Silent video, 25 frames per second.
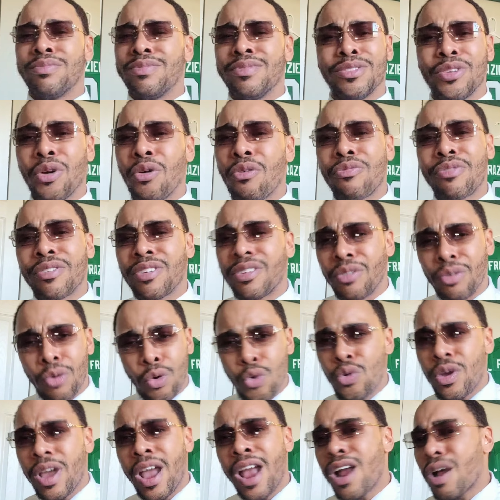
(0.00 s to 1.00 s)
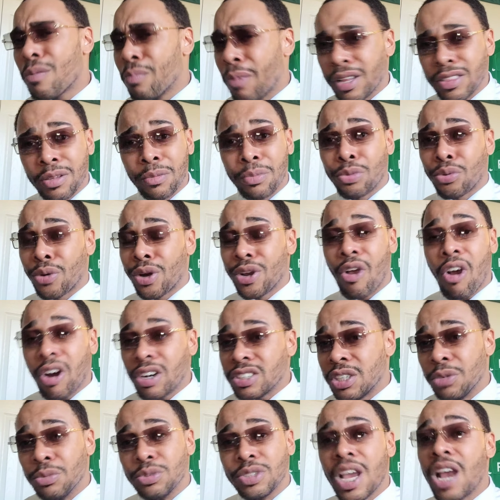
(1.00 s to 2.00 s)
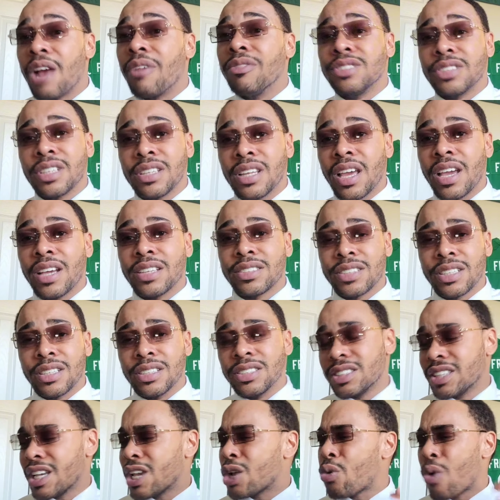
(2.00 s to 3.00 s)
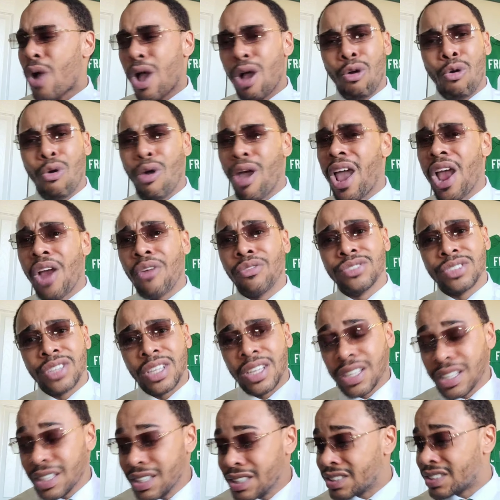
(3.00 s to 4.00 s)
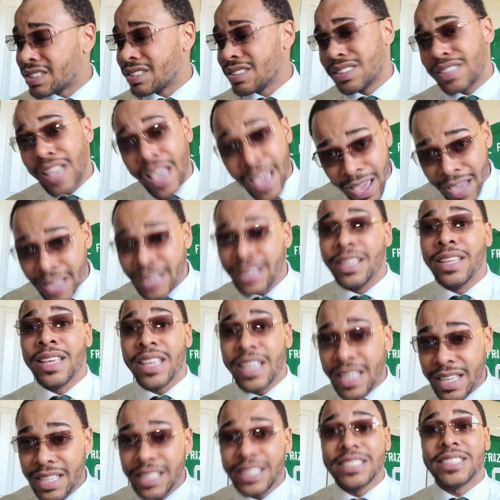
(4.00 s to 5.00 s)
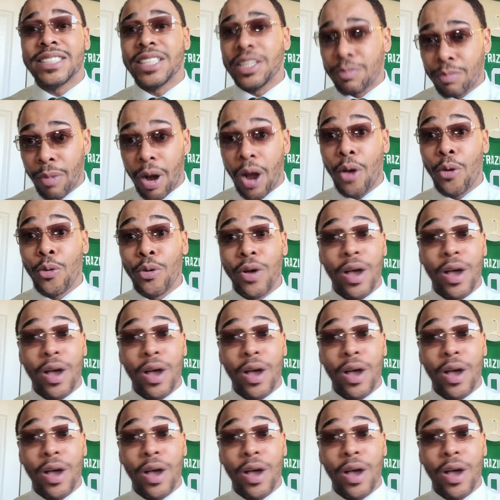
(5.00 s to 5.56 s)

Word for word: Don't forget who care about the three yards he was averaging last year. Saquon won't average at least ten easy, bro.